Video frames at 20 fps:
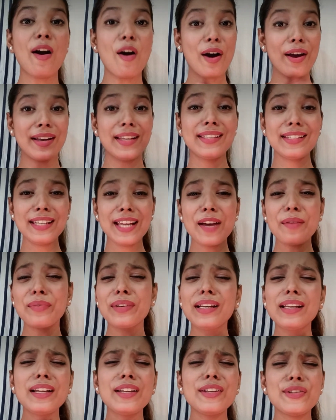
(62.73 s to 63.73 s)
Honestly, I'm
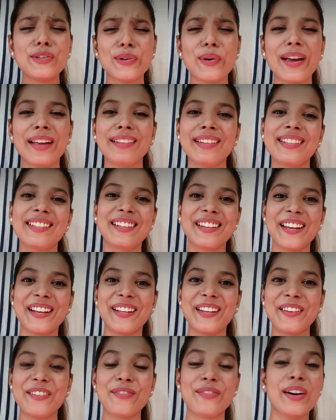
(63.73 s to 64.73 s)
really enjoying this
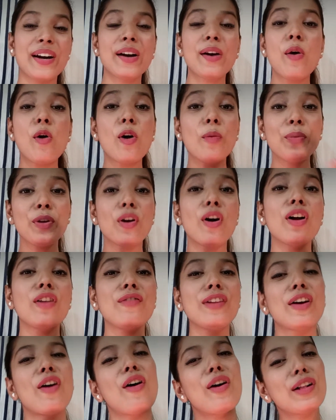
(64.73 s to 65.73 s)
creative work. Hope you all
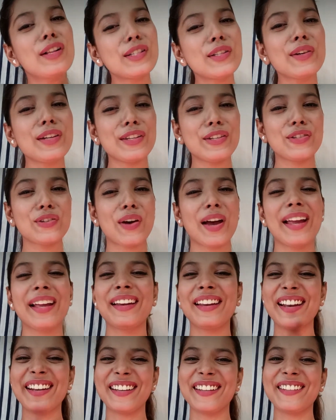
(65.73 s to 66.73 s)
will also enjoy
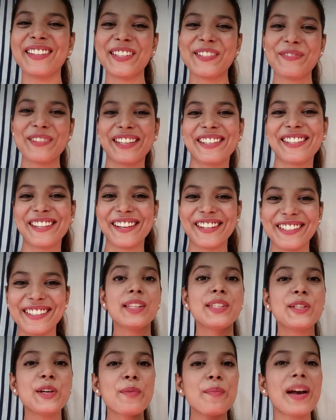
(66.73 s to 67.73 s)
creating these pictures.
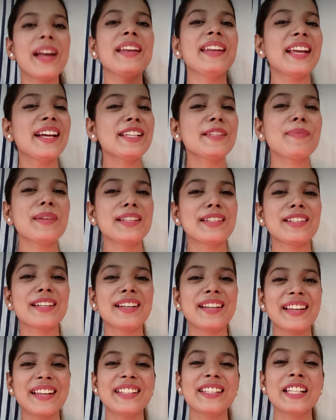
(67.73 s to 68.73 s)
So my next
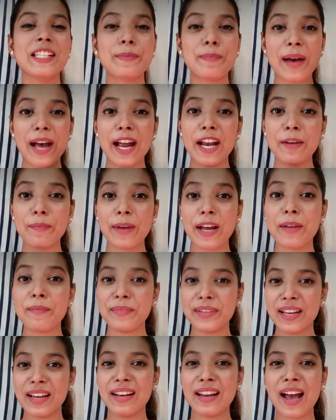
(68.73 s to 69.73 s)
picture is inspired by
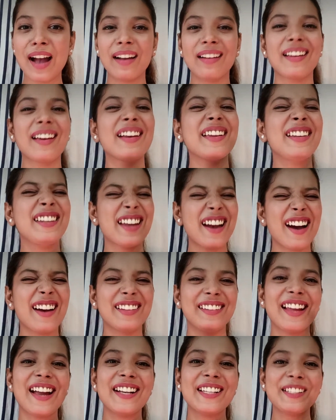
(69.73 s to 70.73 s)
Mia Lagra,
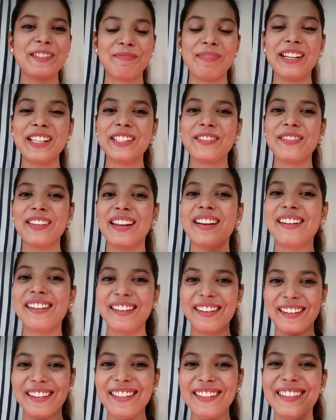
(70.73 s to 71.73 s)
yeah, that
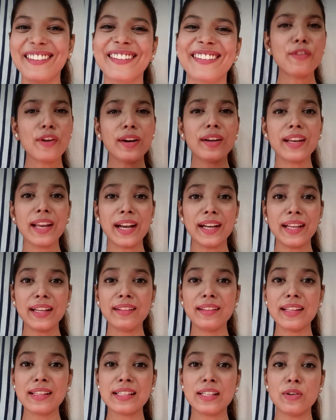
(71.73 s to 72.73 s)
Splitsvilla girl
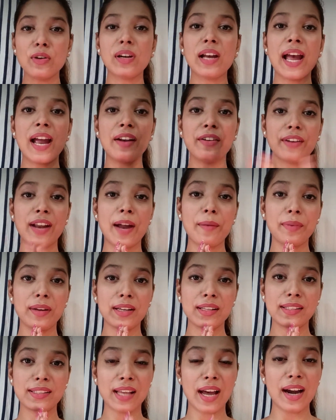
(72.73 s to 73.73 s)
creating this look, I had
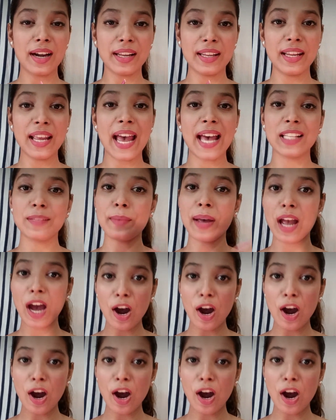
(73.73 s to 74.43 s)
wrapped a sari as my